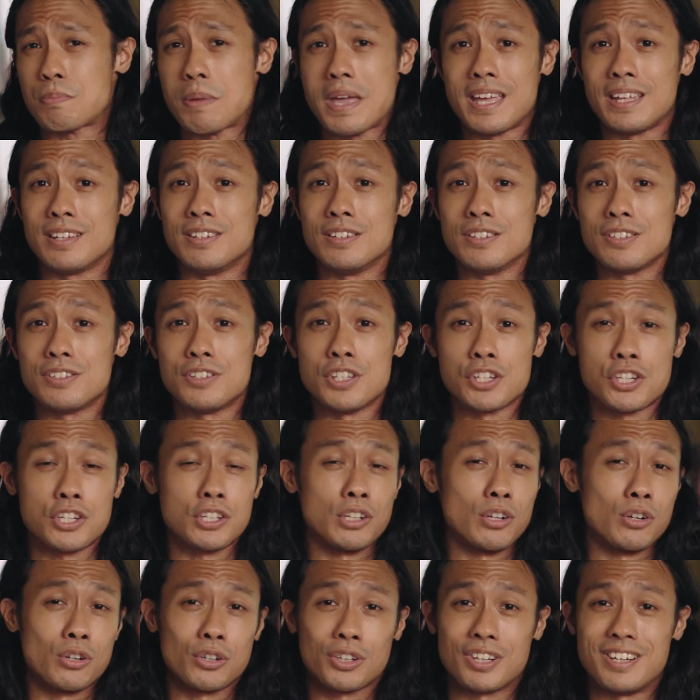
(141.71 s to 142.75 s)
pens,
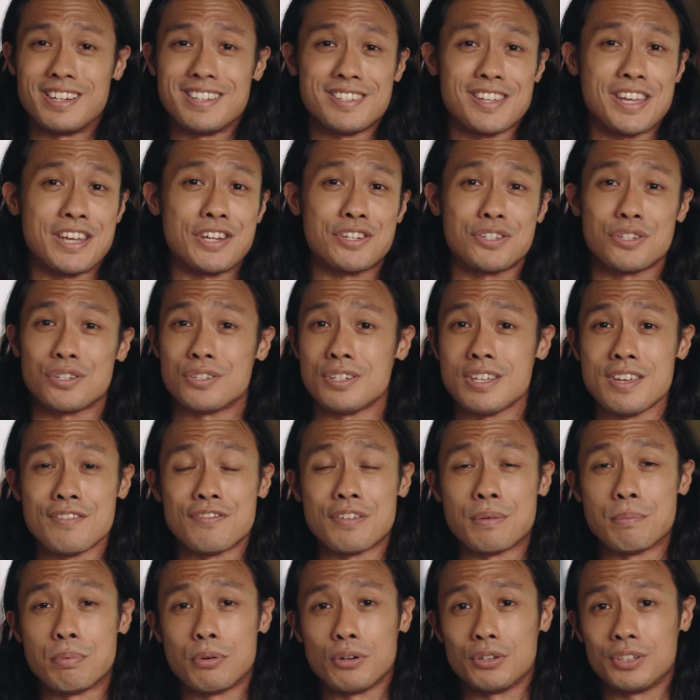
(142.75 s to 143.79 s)
digital organization,
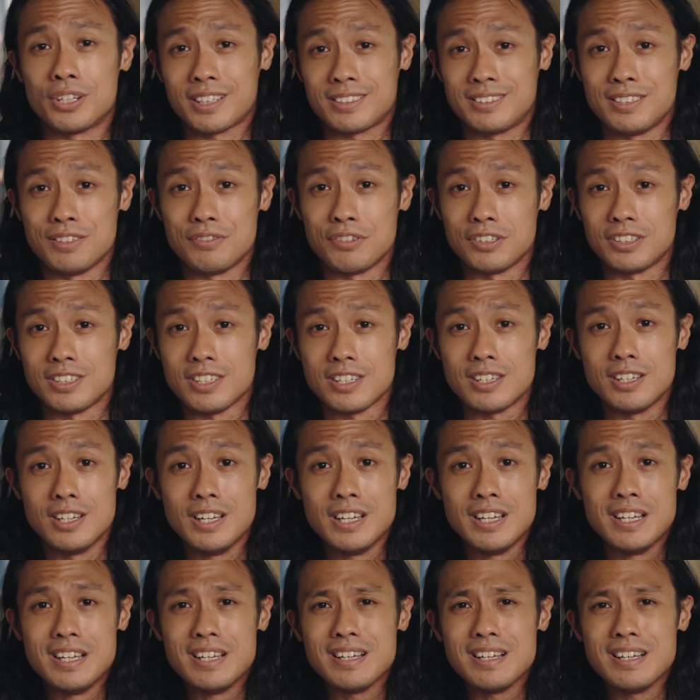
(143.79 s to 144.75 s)
even productivity.